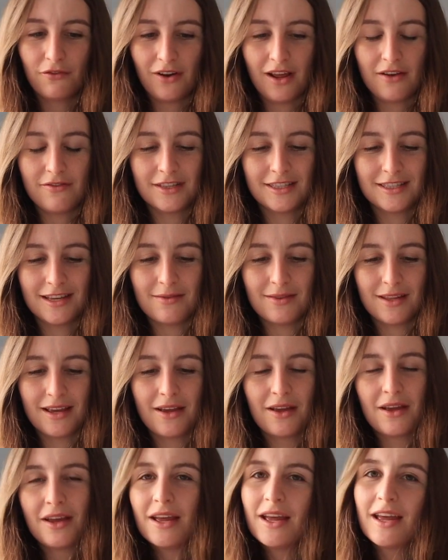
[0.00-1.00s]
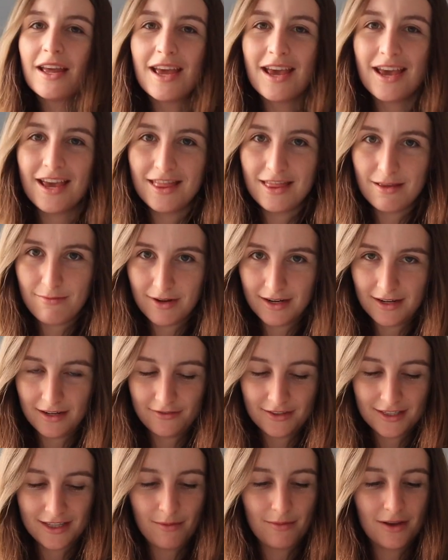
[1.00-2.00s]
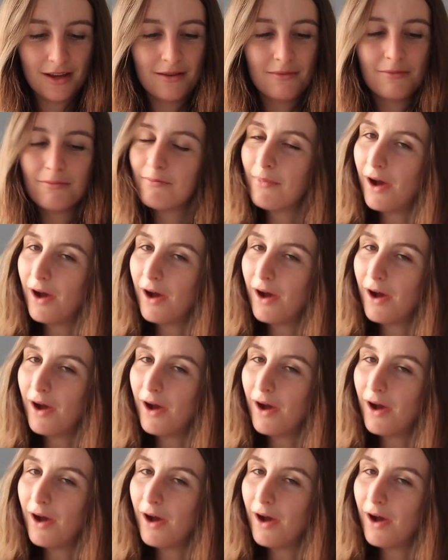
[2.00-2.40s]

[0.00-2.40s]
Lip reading: flavored something in the middle of summer,